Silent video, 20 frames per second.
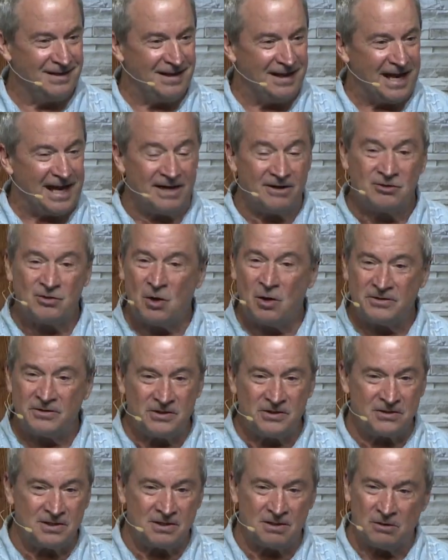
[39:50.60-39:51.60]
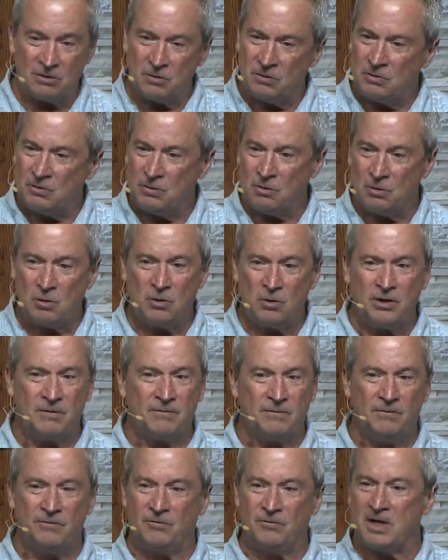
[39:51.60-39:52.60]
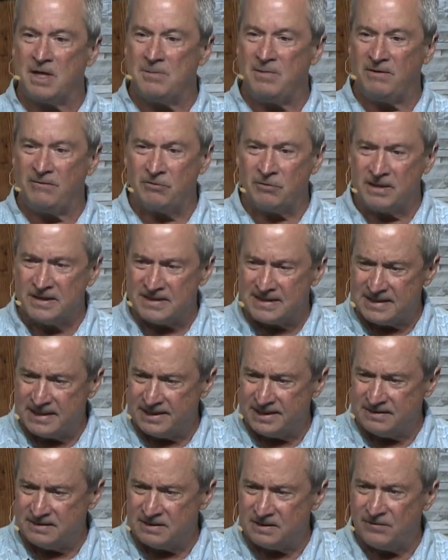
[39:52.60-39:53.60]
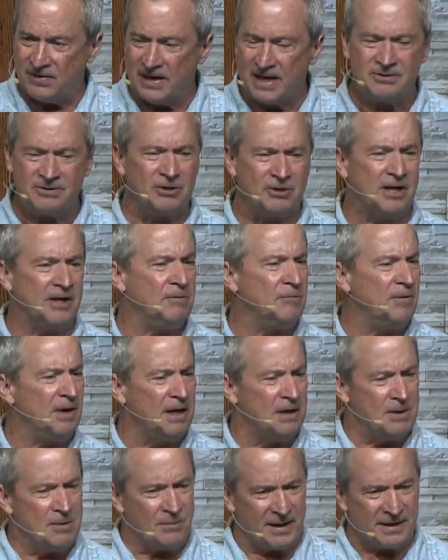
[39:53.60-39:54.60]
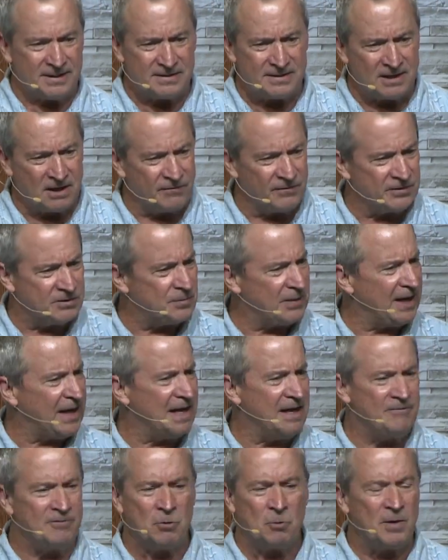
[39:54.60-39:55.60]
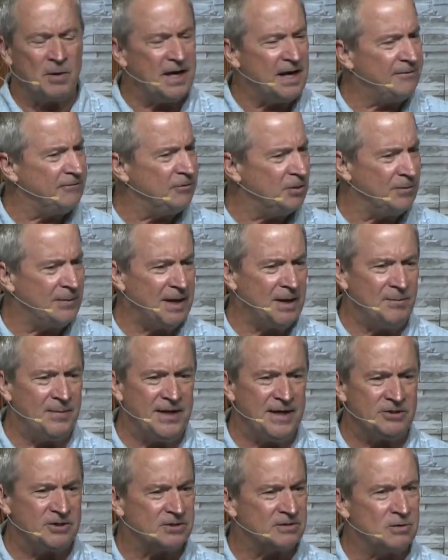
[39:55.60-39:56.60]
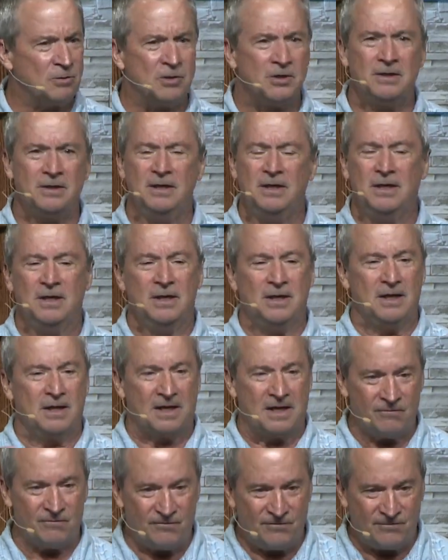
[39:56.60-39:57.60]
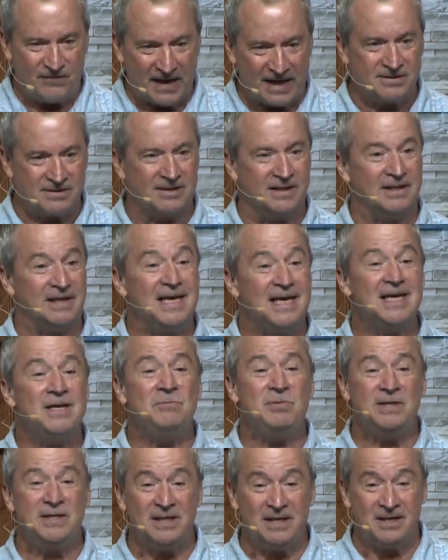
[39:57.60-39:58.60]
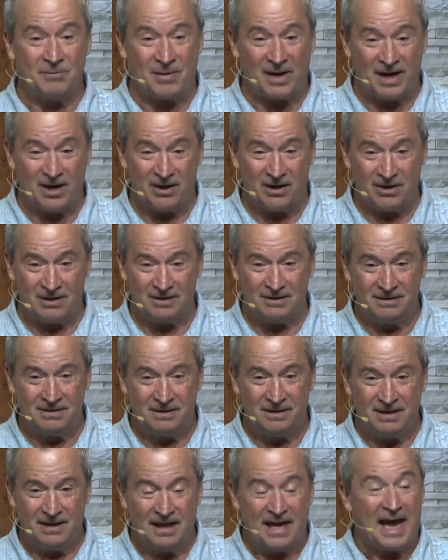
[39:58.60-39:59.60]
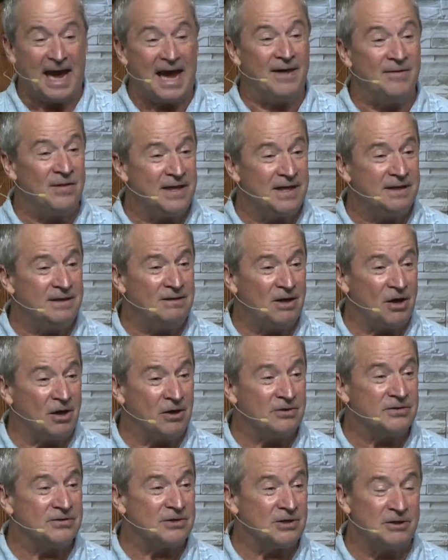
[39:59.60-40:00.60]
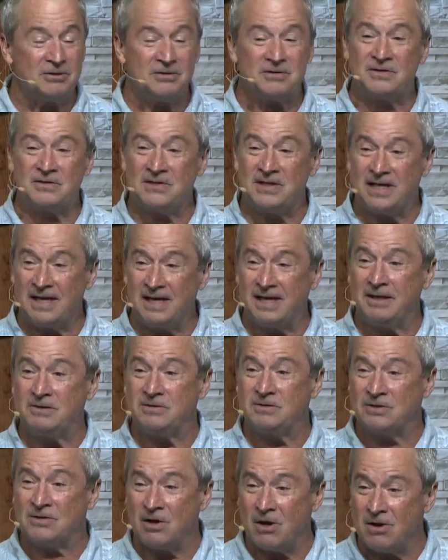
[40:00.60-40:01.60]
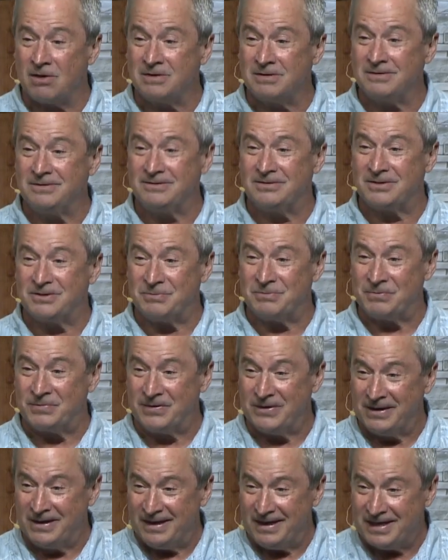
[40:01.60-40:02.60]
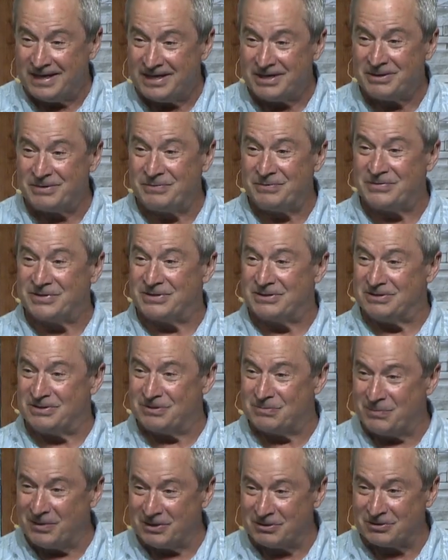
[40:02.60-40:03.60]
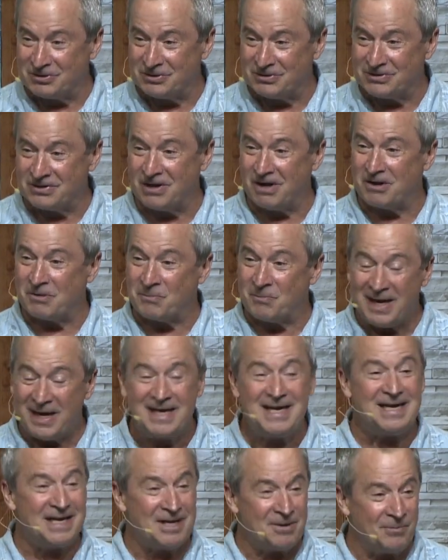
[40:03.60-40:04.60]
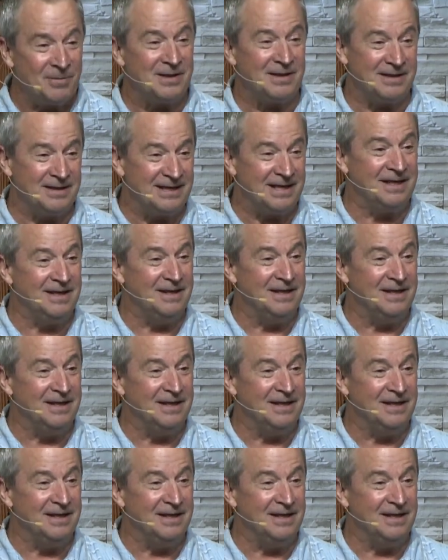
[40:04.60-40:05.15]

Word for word: And so I'll just Lord, forgive me for the sins of yesterday, my, my selfish behavior, whatever it may be, just Lord, confessing, emptying my heart. And then I'll start singing songs and hymns and spiritual song, making a melody